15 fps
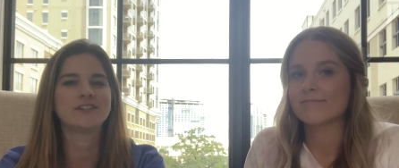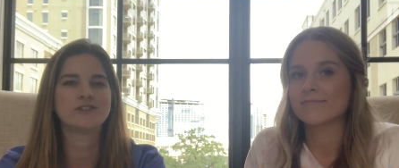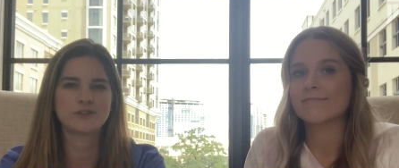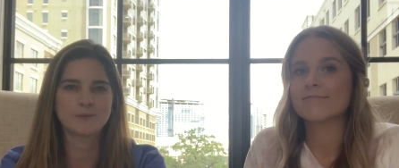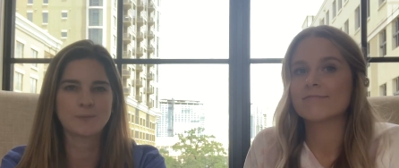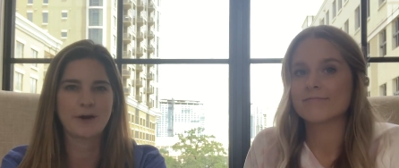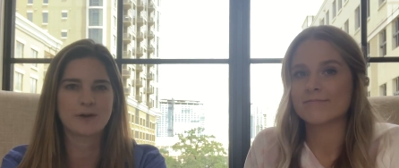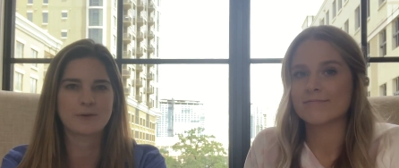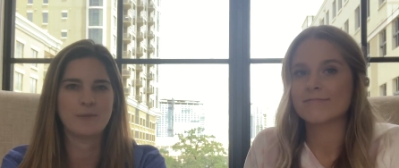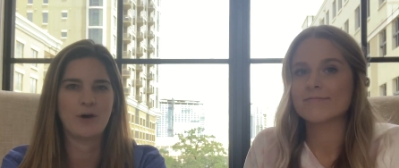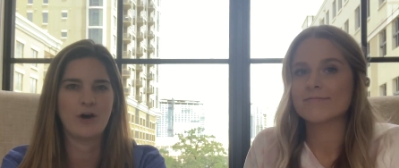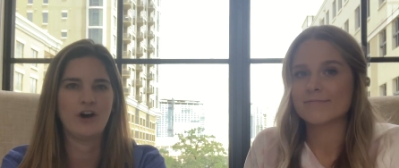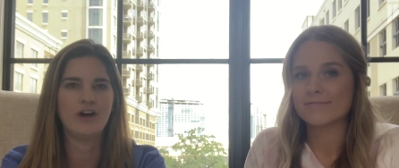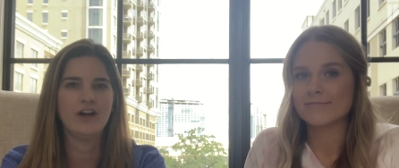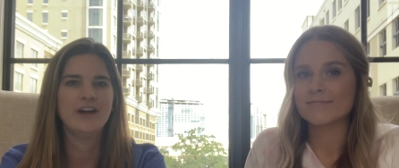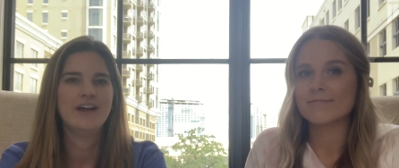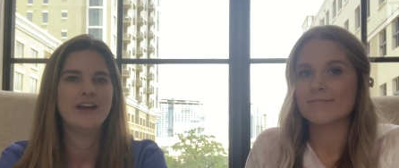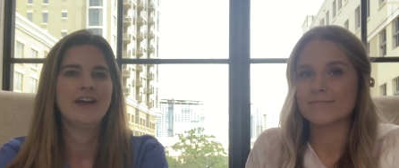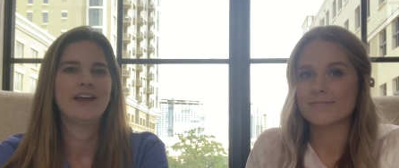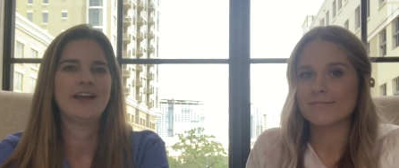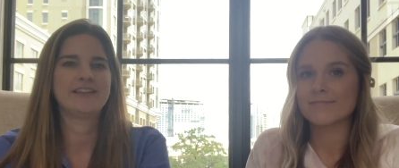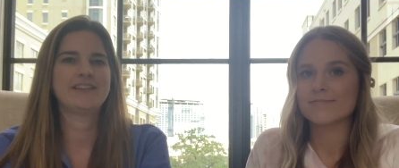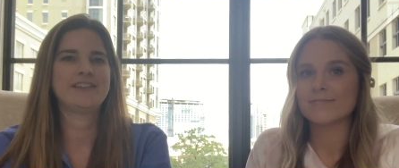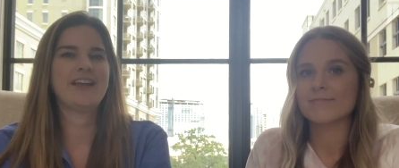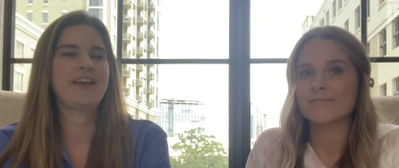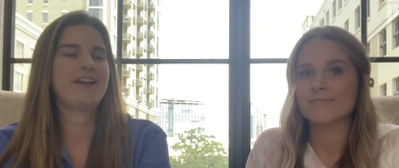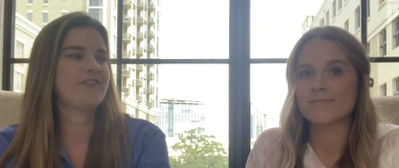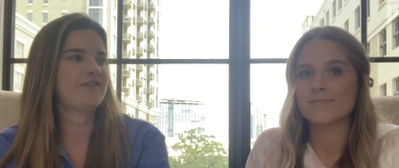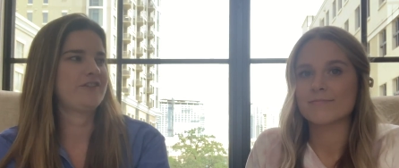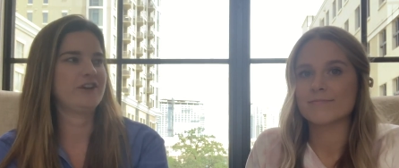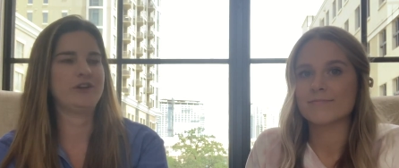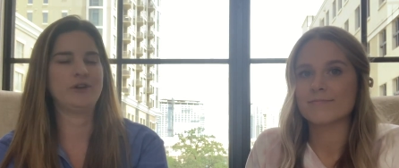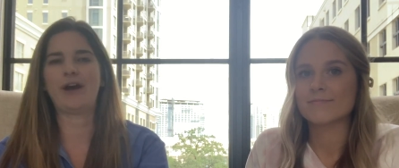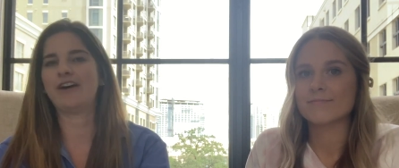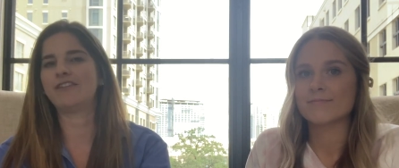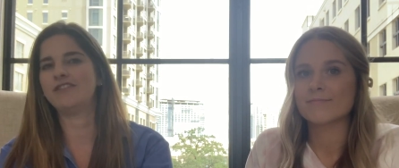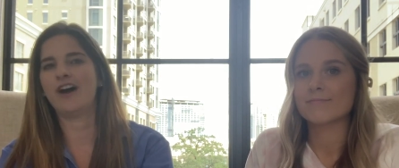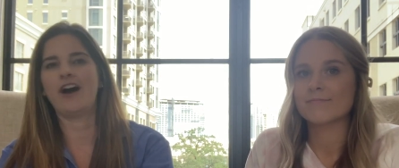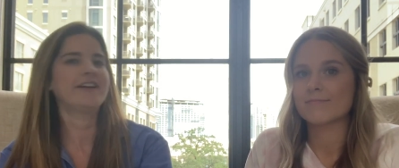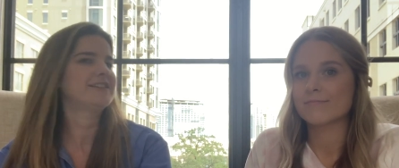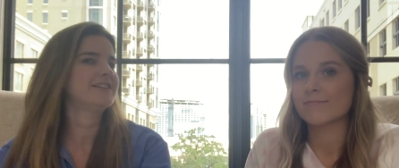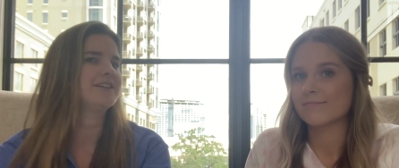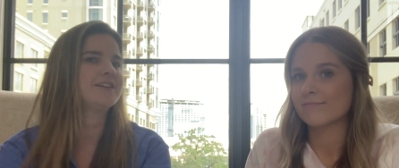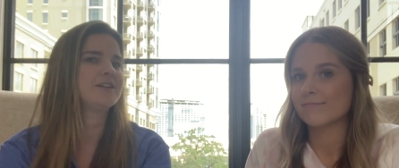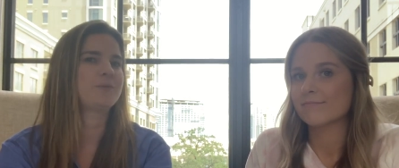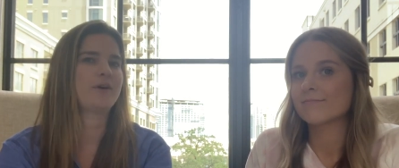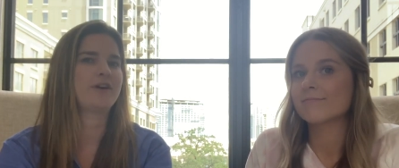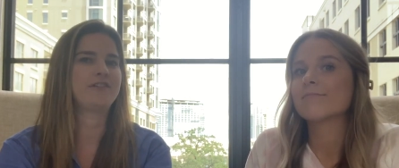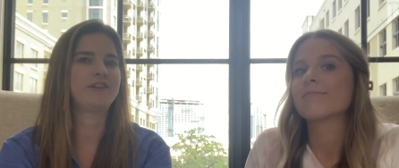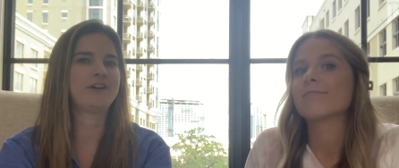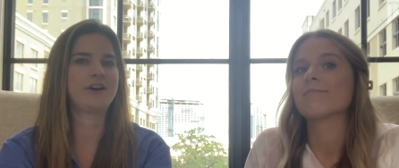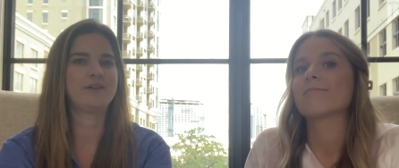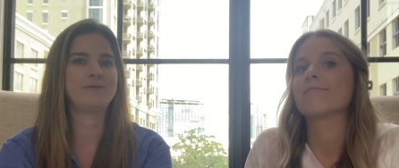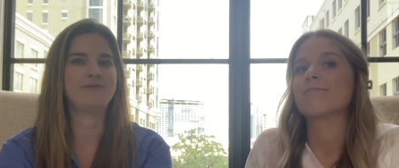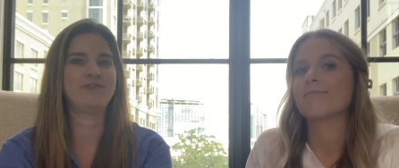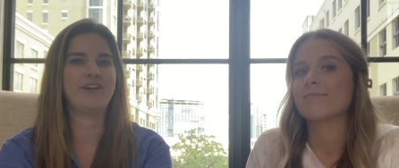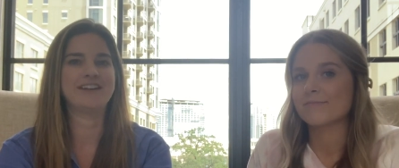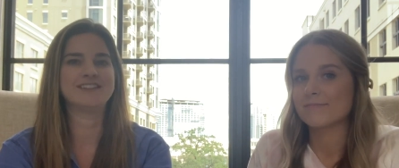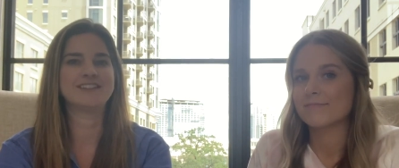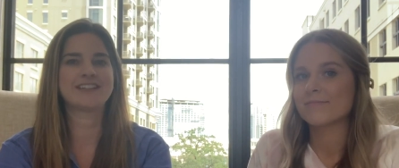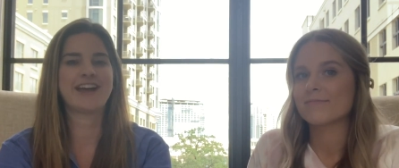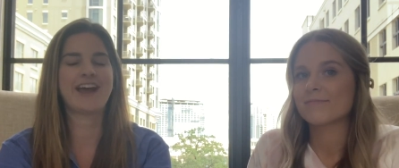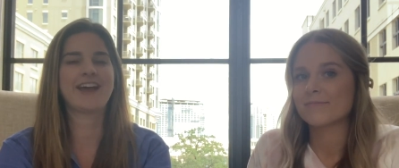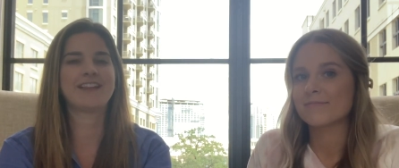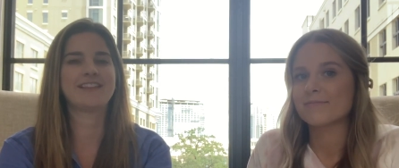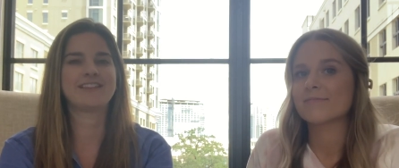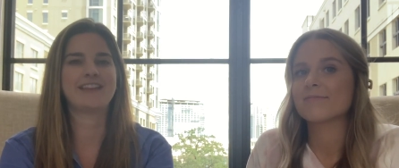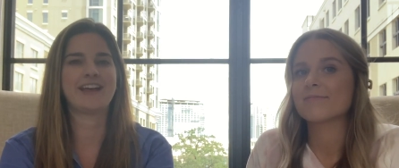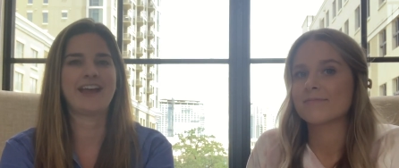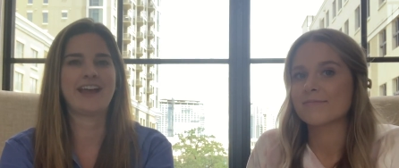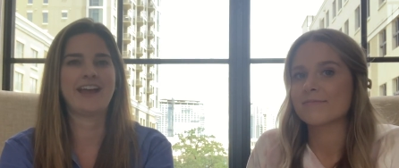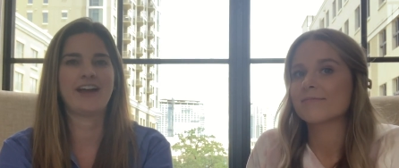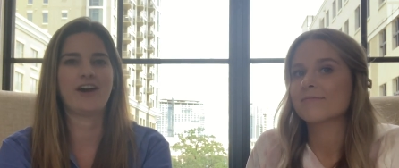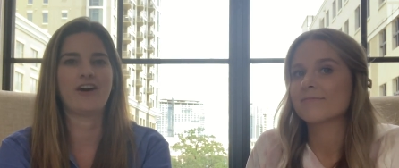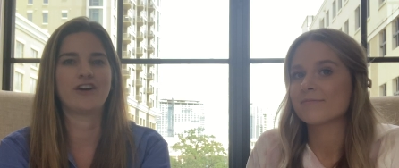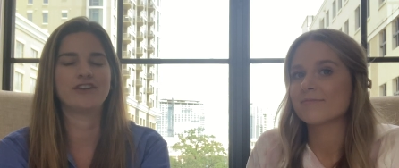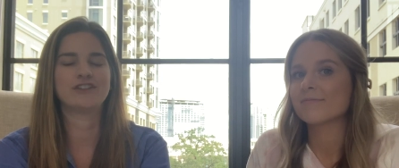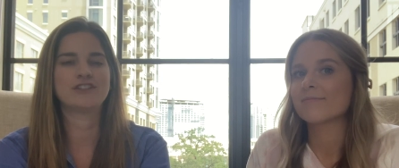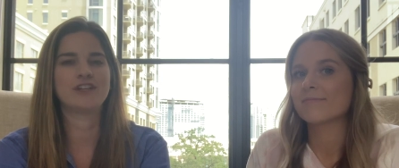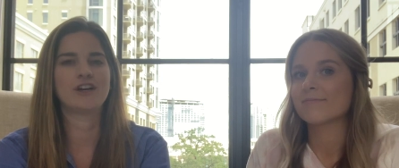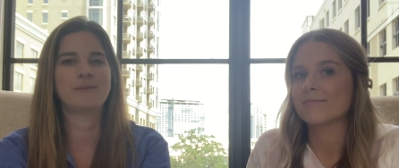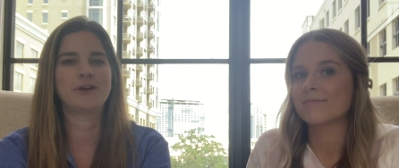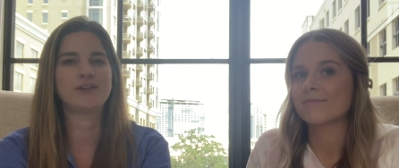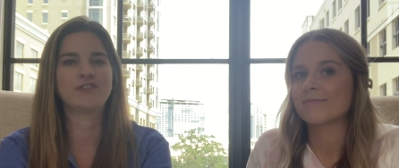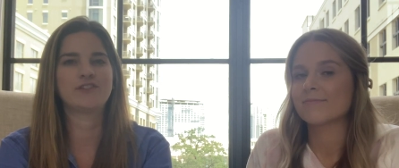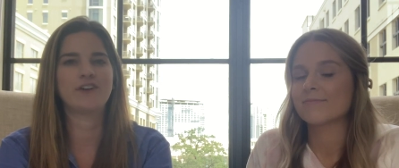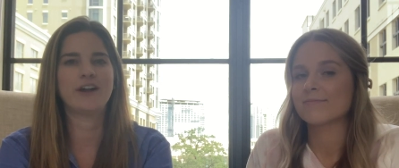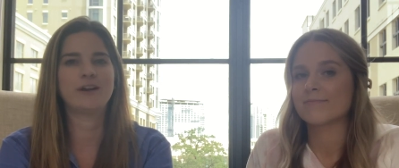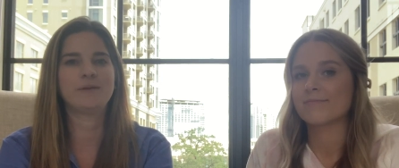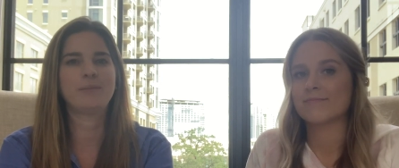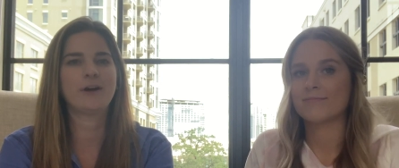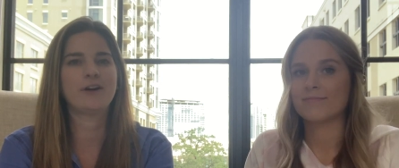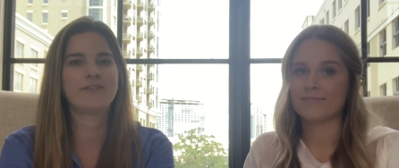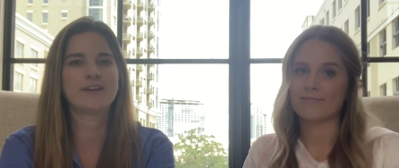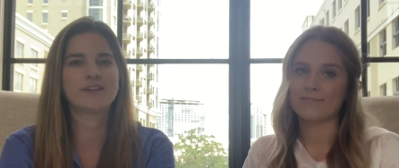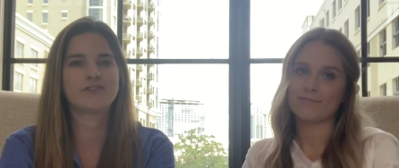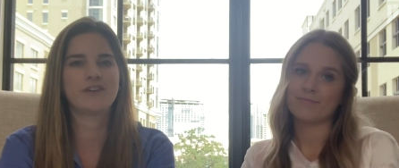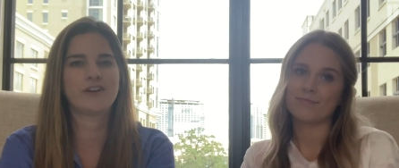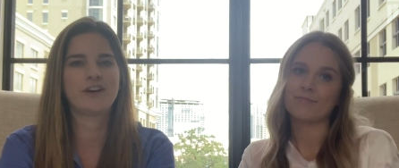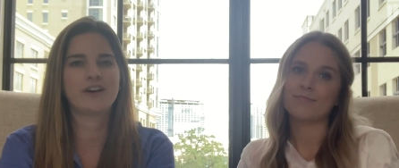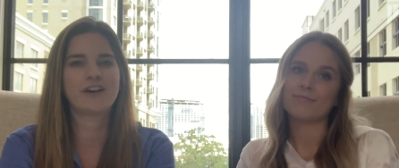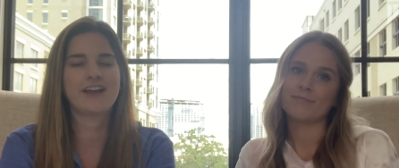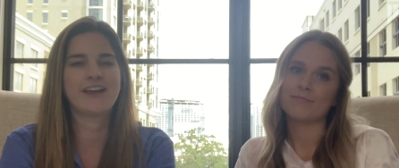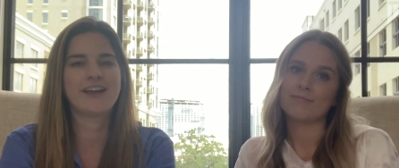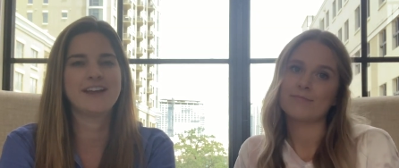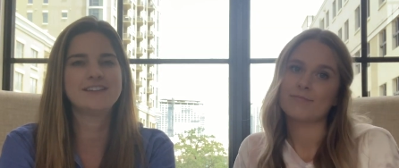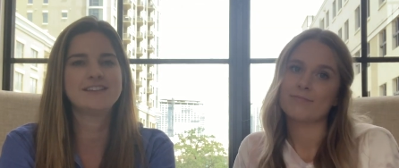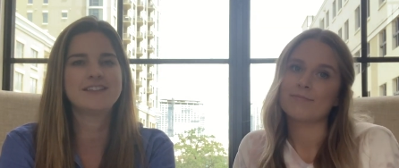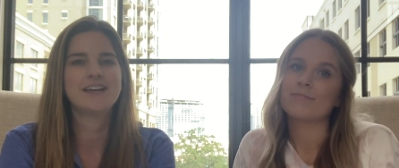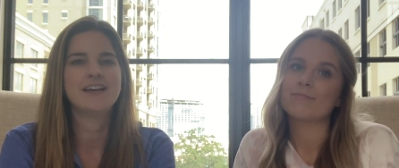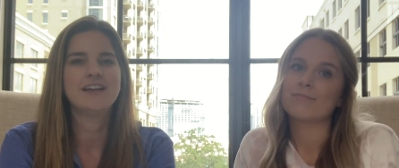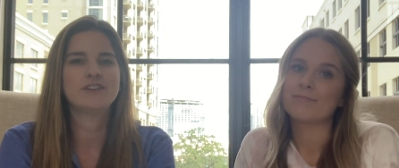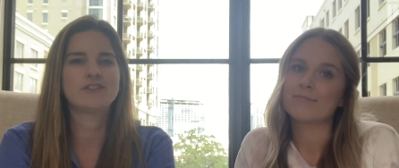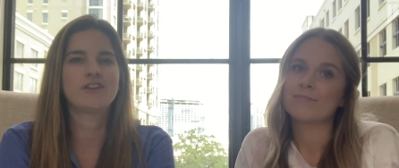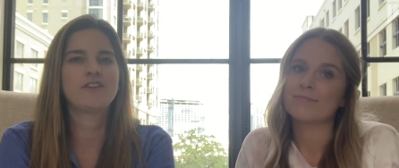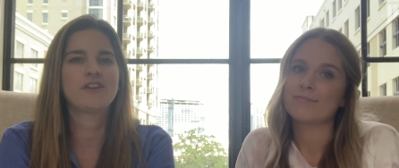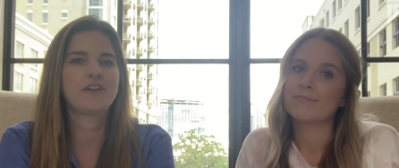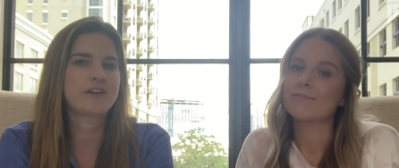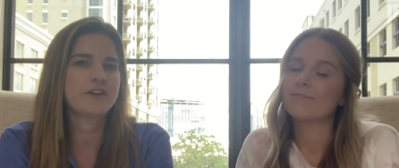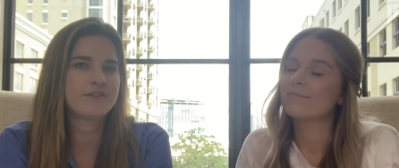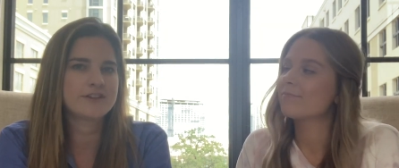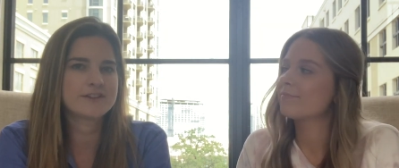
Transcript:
Speaker 1: Citrus Park Mall. If you have not attended one of their events yet, they are so much fun and perfect for your kids. So if you're looking for